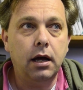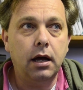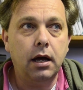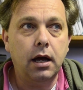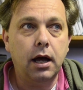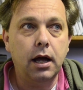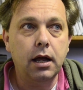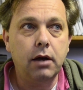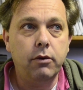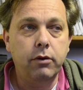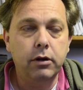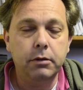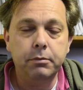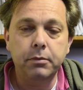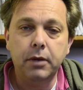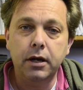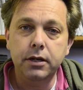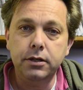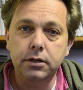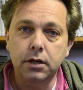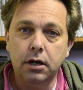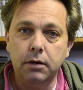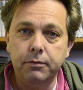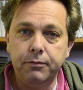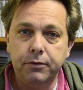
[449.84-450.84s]
I quit my
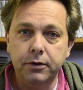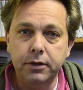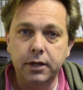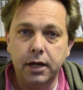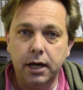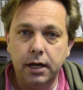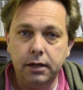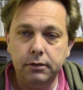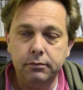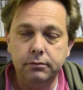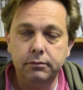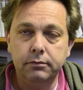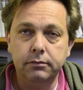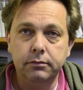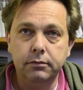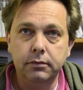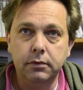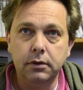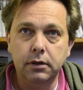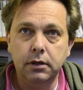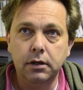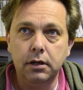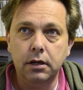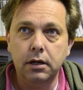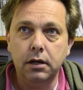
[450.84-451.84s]
job for that,
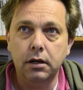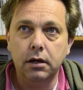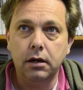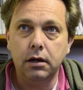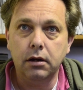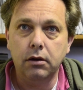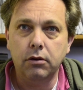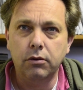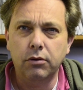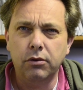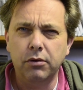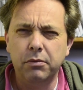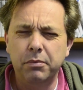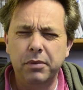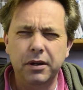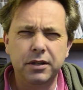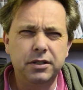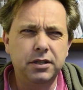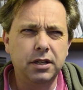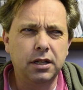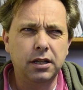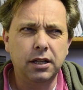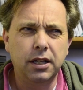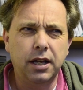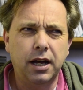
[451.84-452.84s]
or
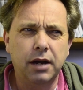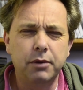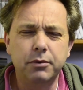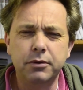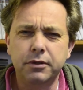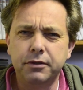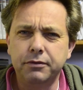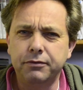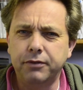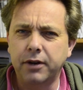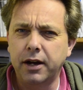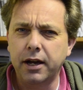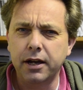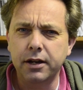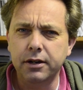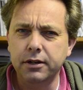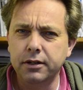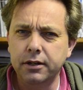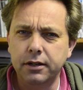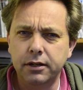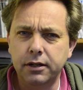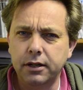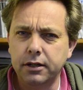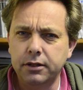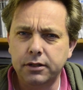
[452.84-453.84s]
basically I was fired,
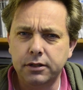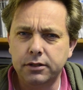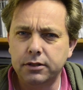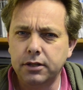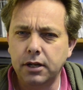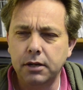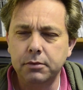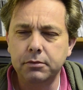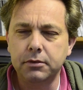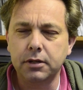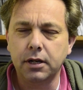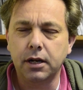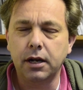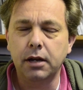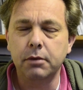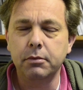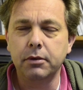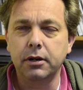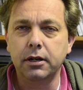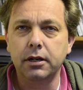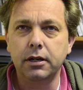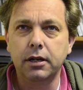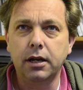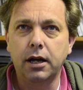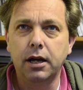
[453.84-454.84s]
and at the same time
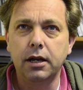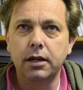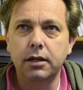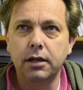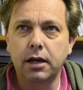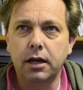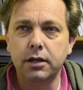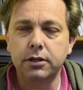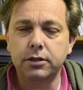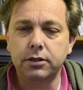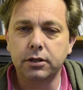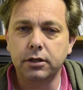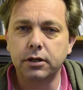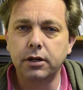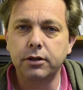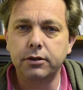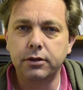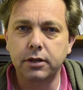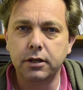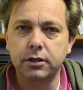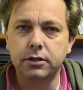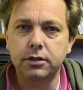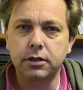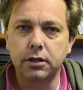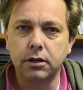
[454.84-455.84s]
I started
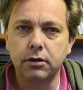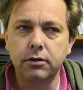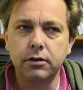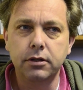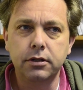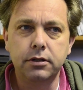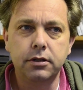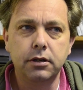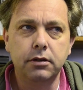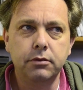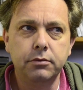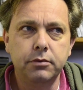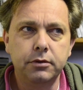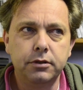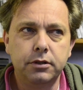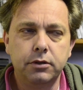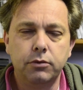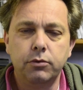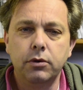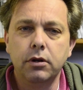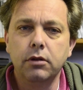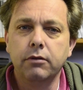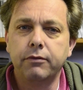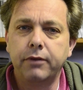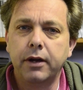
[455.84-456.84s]
this. You know, it was a
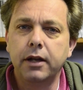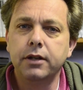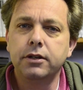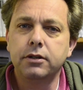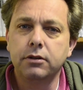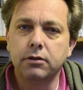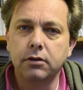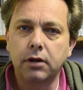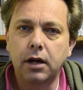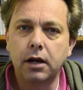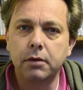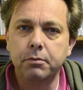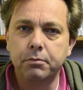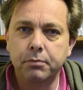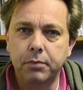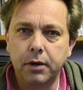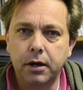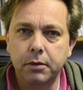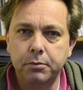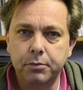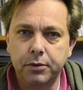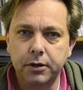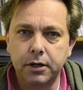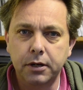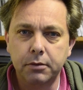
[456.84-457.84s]
real venture. I
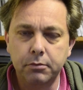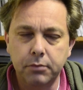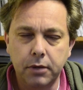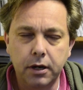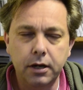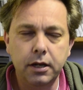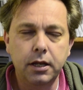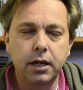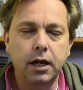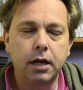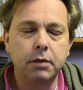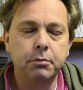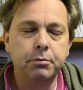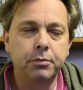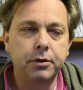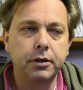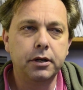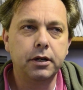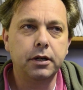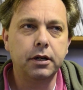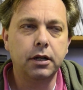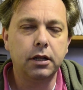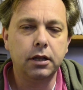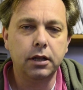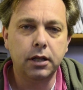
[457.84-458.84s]
put in money. I put
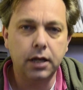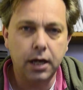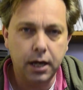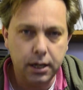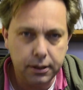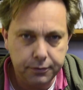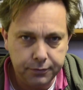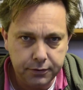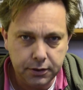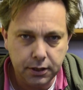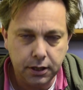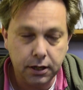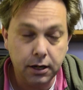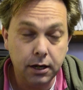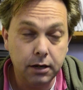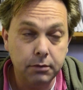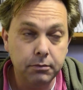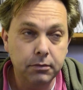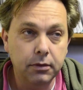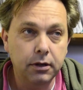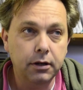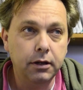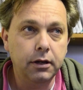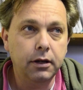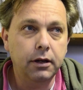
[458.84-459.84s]
in a lot of
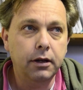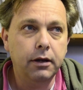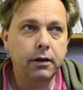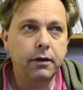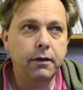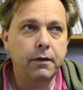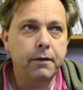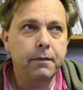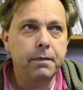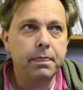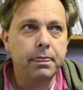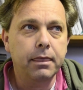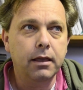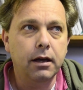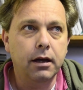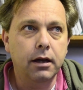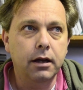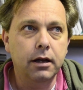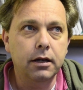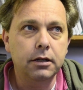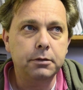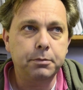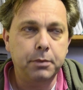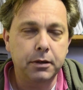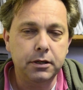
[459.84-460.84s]
time,
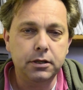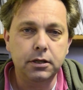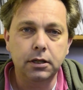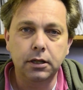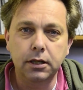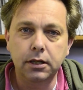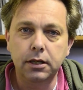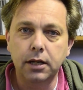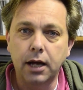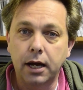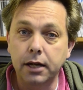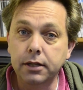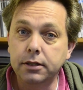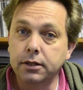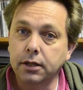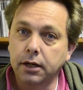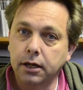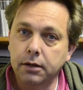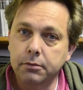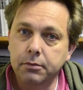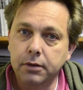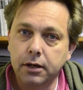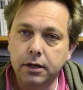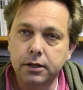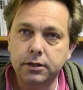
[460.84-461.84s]
especially
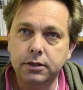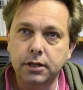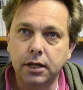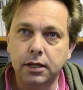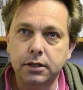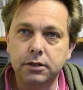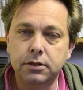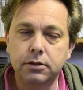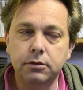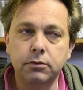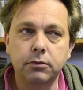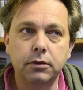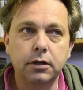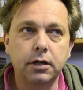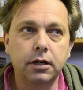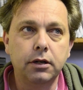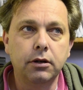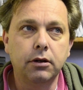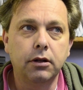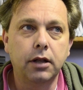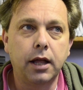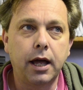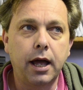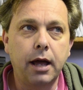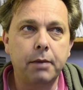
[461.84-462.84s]
nighttime, because that's when it
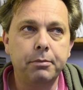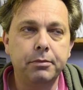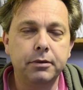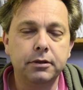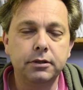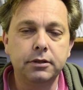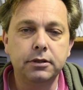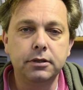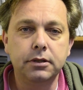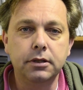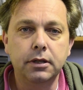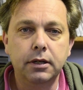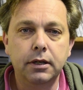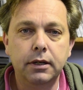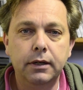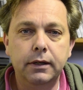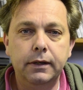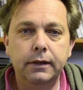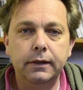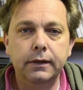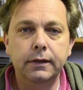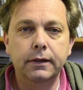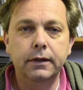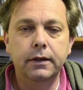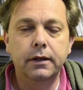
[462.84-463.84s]
all happens.
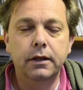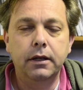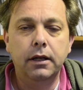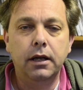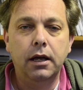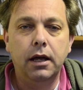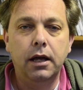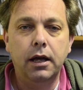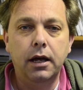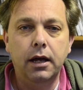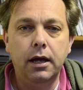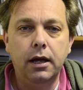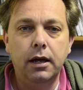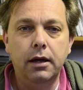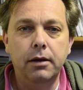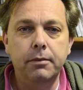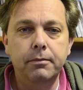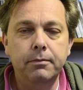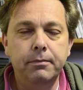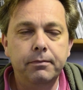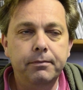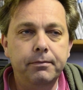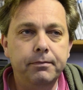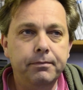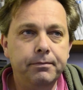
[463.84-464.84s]

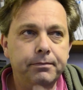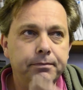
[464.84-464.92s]
And